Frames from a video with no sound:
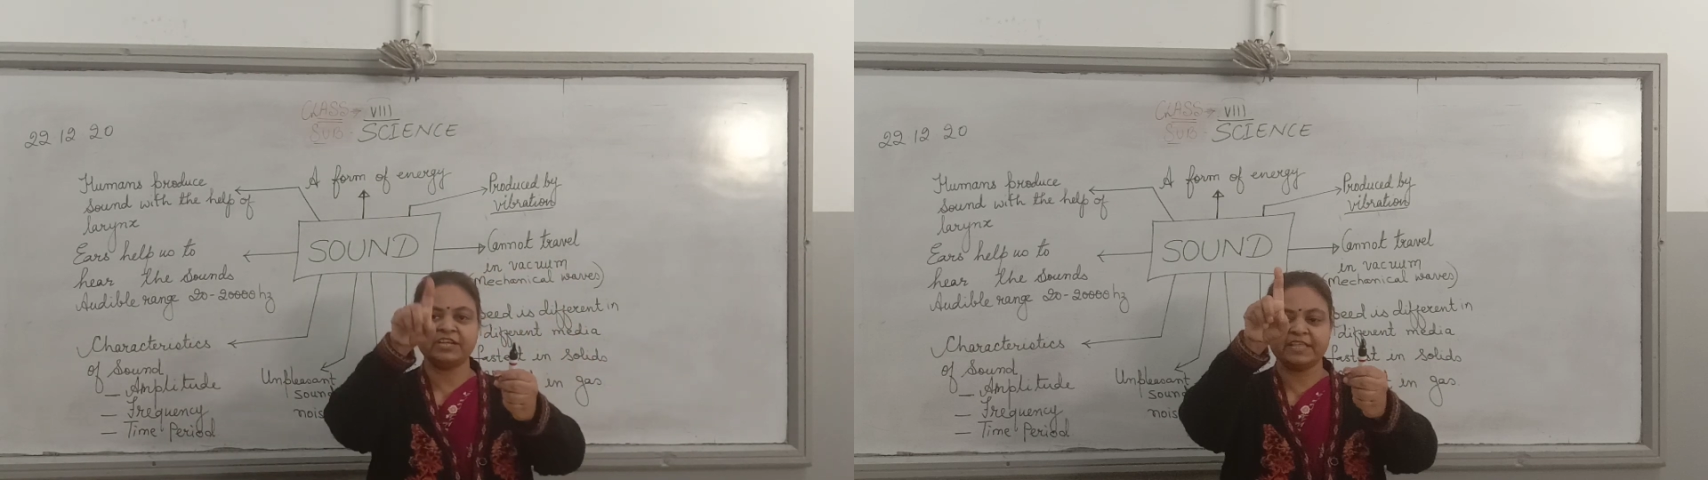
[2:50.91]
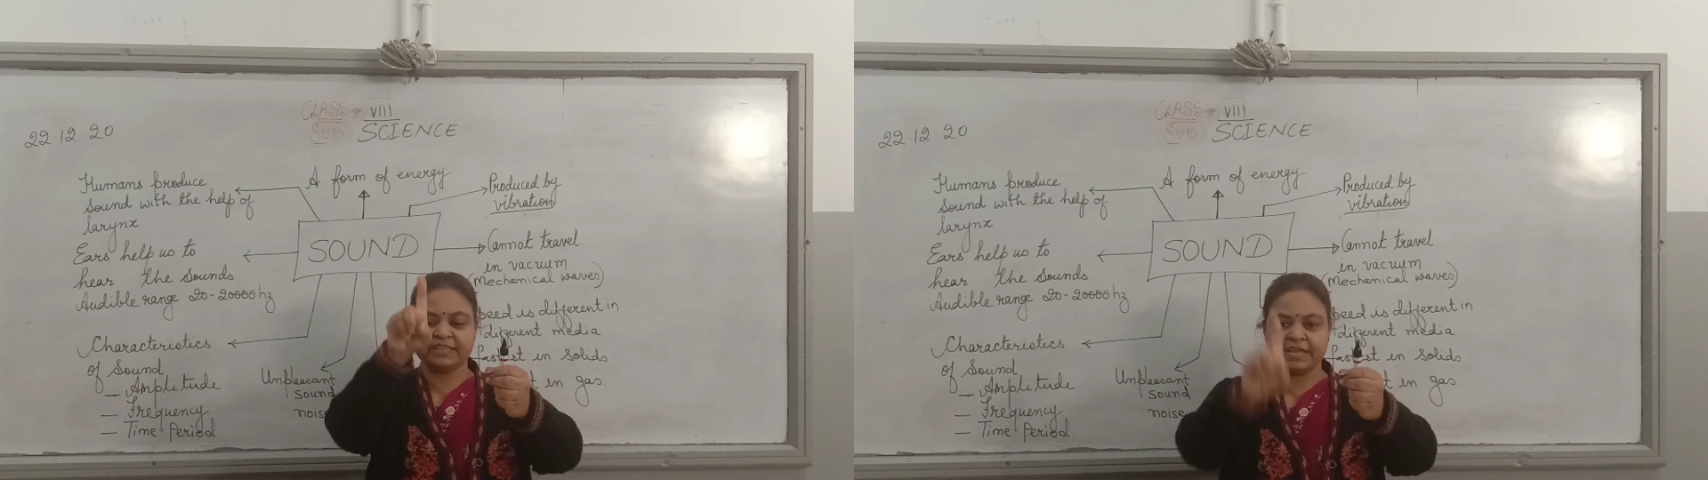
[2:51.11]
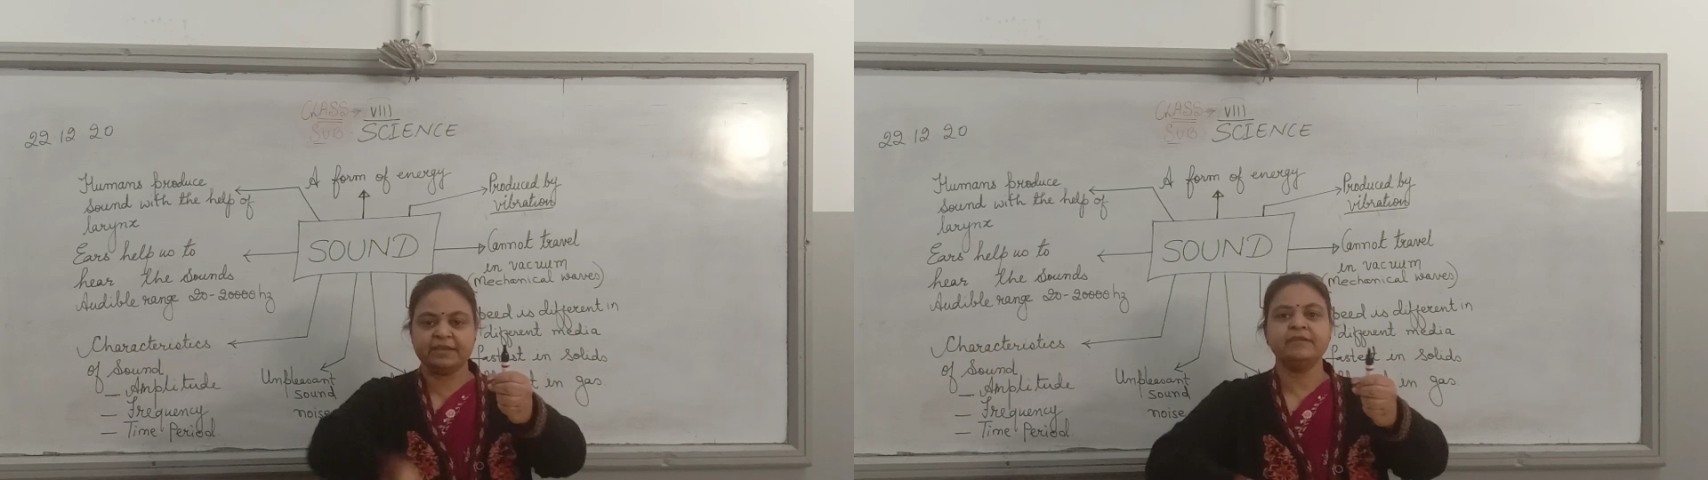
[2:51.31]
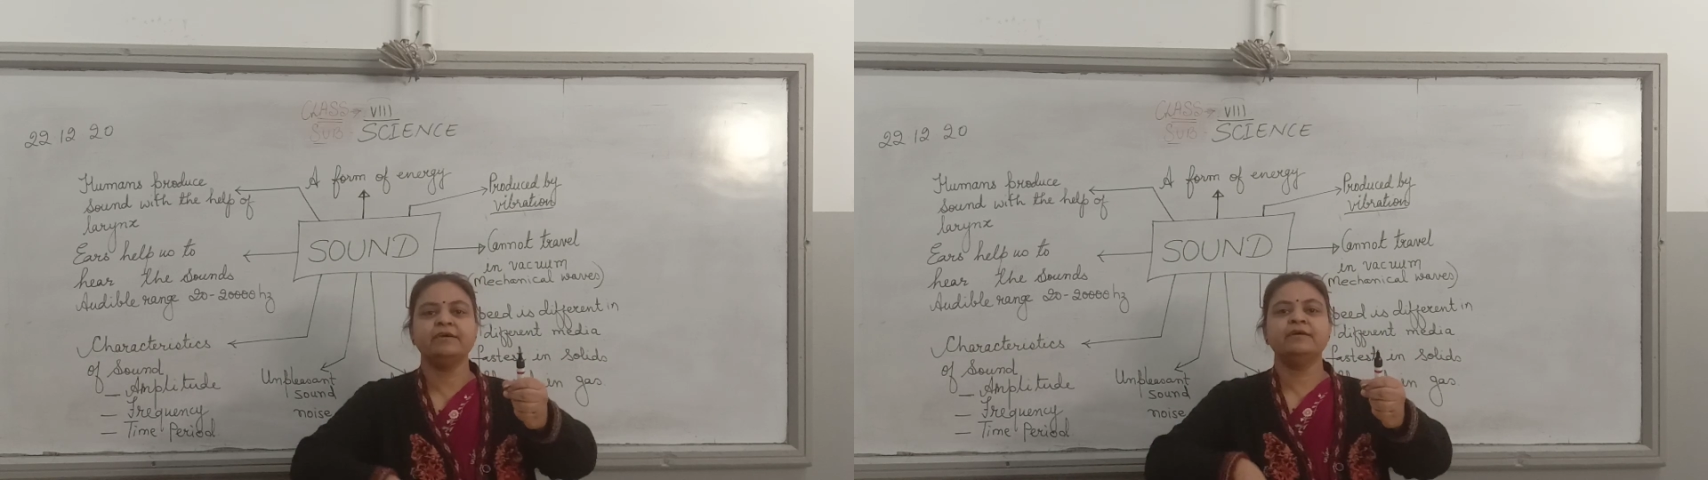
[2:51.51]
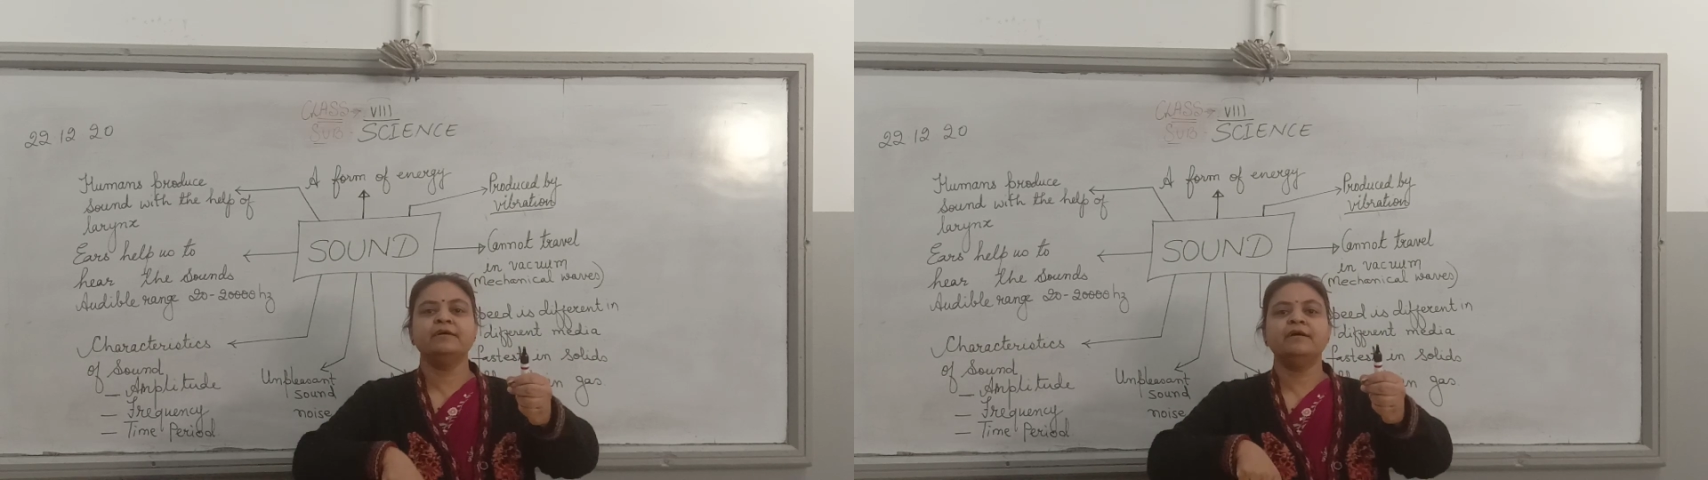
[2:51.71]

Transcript: and then